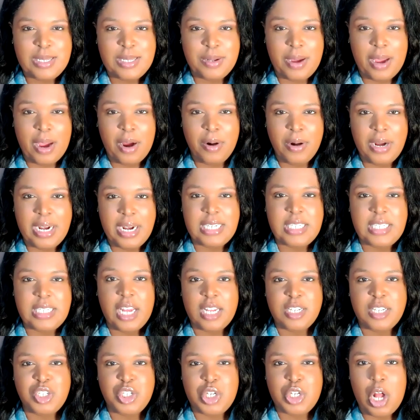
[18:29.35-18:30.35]
I already
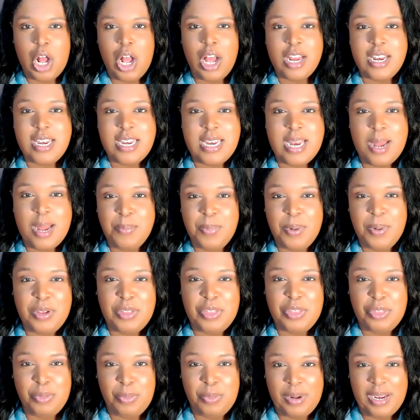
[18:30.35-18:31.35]
touched on number
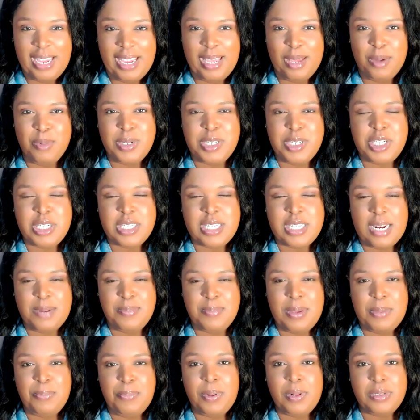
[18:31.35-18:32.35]
3, which is going to
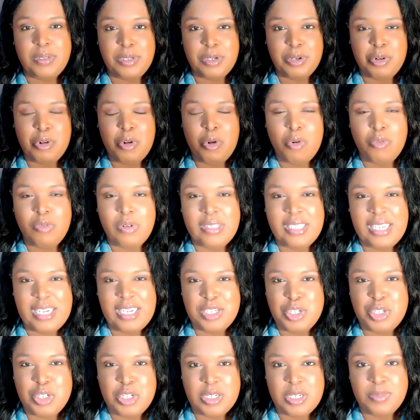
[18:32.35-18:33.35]
be political
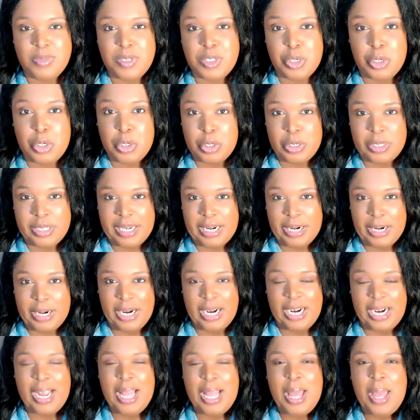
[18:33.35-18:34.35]
relationships,
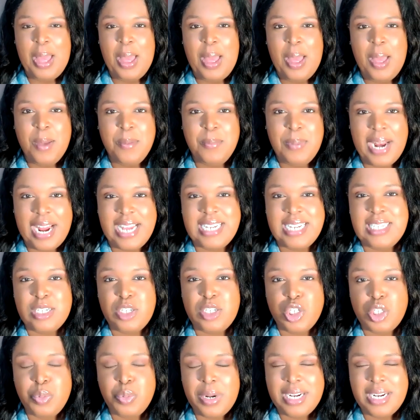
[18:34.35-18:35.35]
earlier, but I did
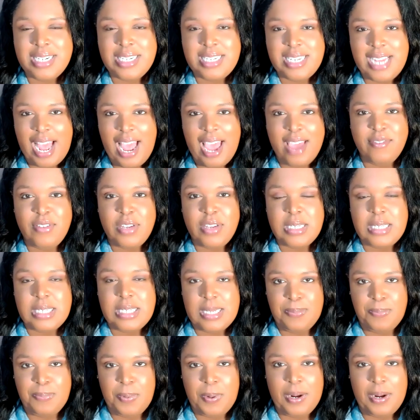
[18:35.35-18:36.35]
just want to dive
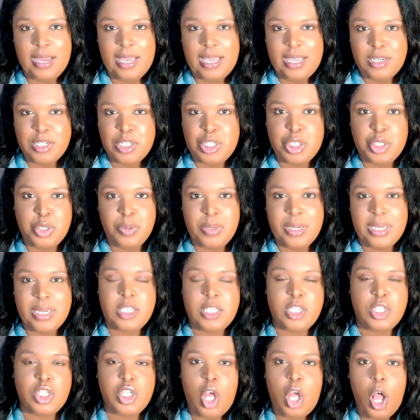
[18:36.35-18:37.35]
deeper into it
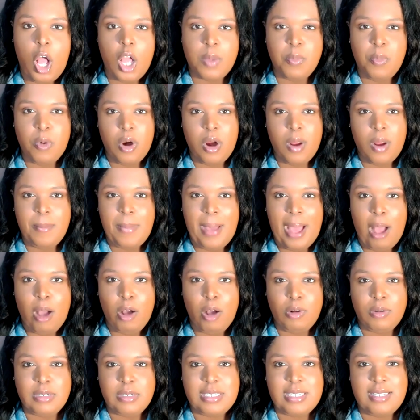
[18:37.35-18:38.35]
to talk more
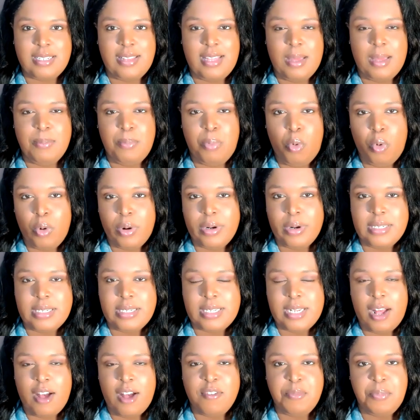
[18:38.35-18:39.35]
about the
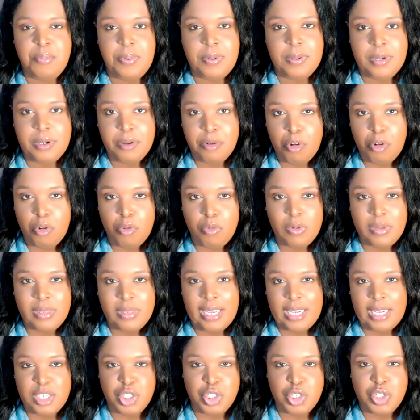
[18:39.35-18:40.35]
importance of political
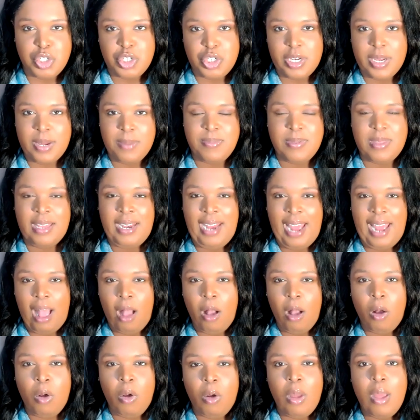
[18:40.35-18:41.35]
relationships and
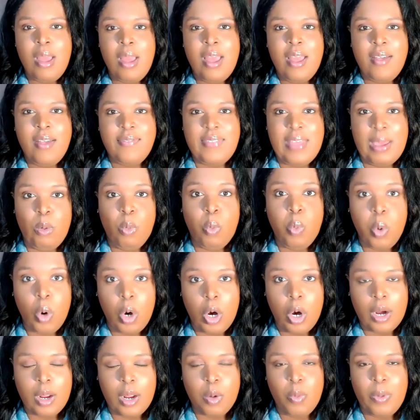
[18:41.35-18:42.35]
how they
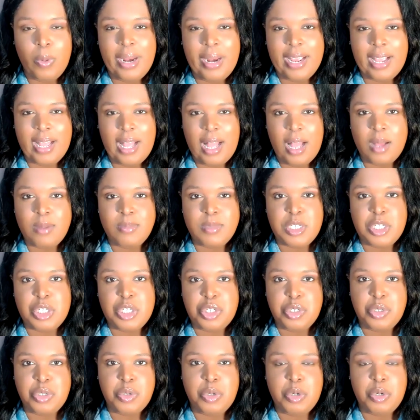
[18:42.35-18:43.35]
work when it comes
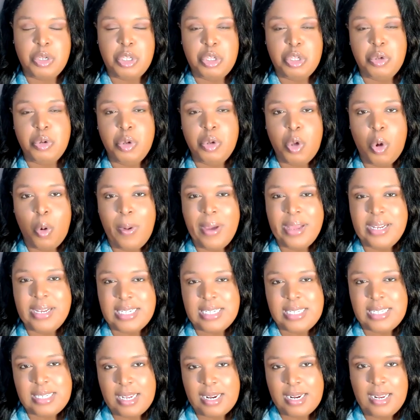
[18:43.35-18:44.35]
to you going to
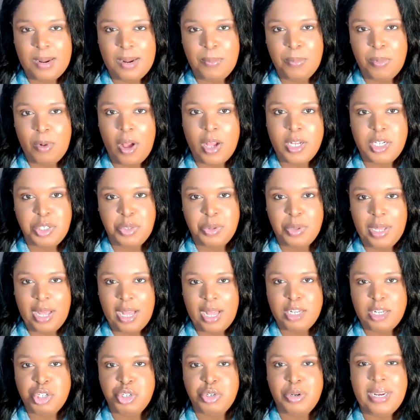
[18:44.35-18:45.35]
study abroad to a
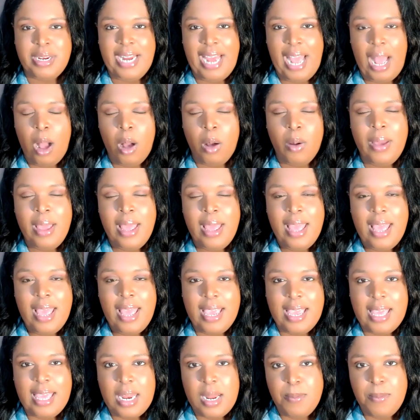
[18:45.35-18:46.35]
country, and how
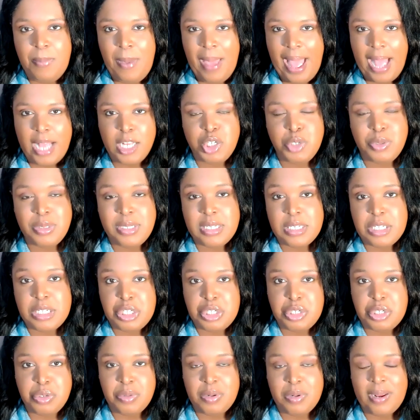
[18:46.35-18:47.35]
it can impact you as a
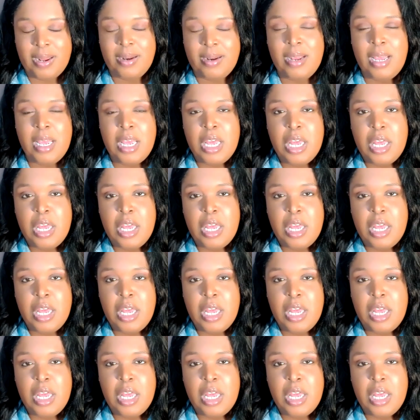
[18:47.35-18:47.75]
student.